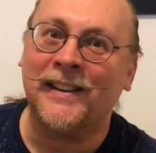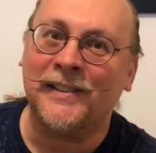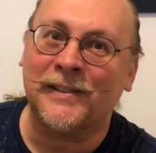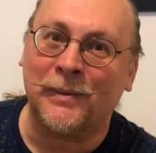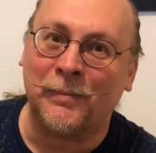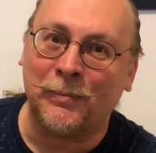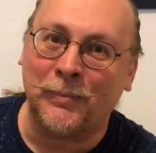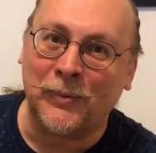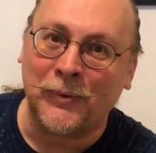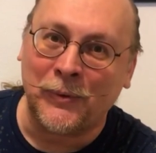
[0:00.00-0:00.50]
is
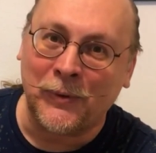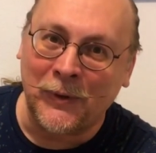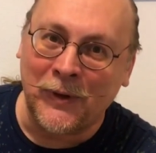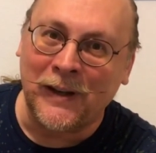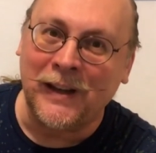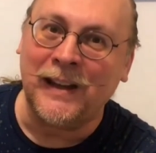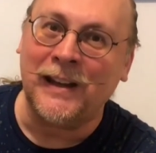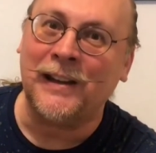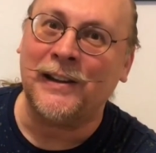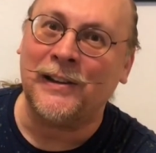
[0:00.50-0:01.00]
a
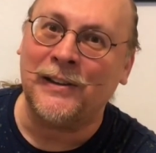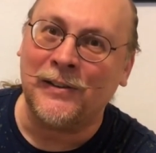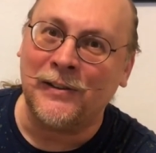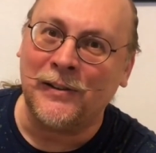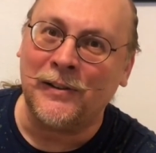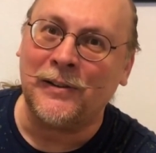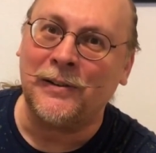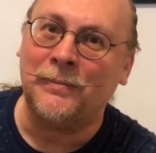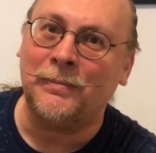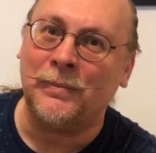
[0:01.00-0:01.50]
pretty
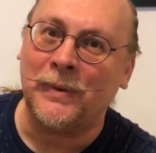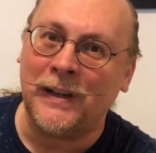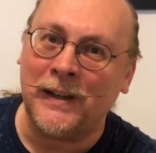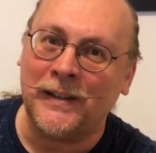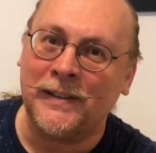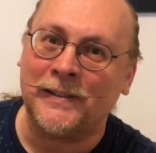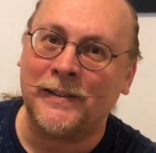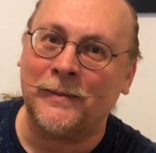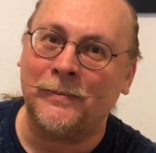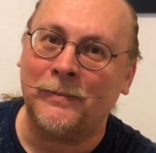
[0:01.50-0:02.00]
good
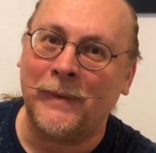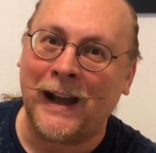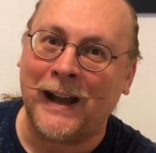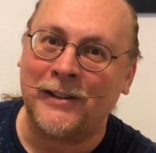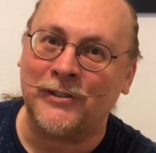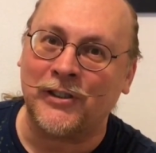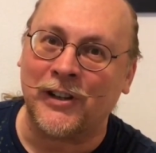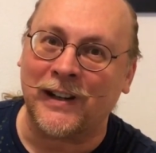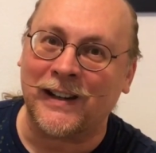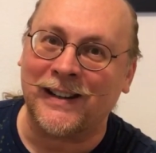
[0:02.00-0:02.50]
piece of
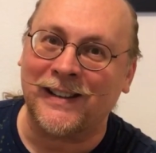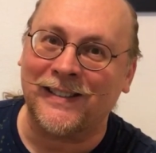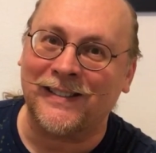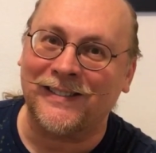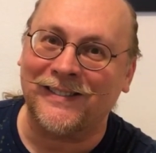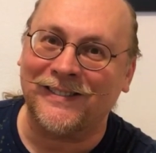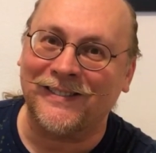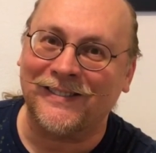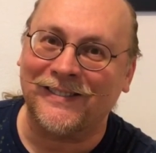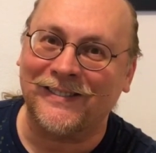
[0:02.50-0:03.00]
magic.
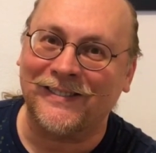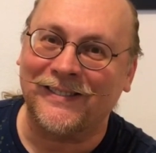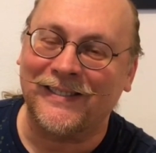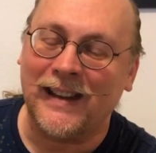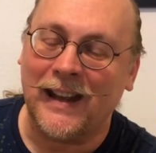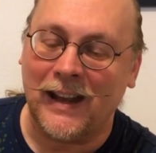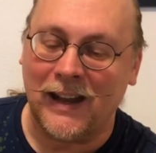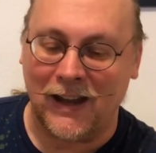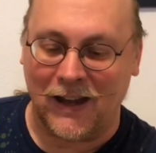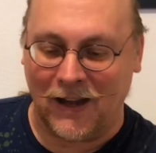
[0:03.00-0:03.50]

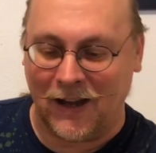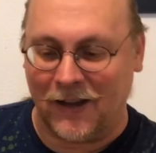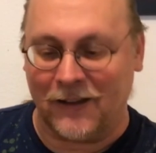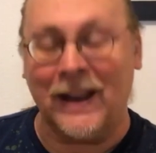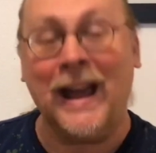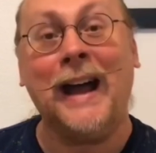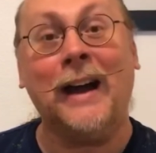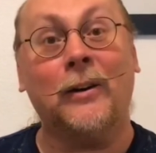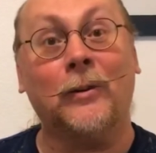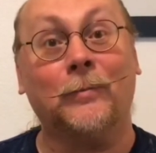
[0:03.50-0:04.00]

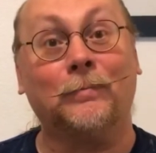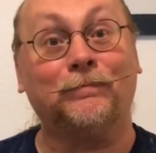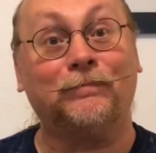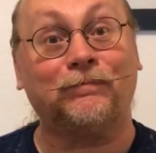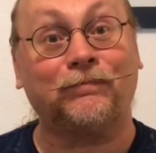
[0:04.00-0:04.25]
Now,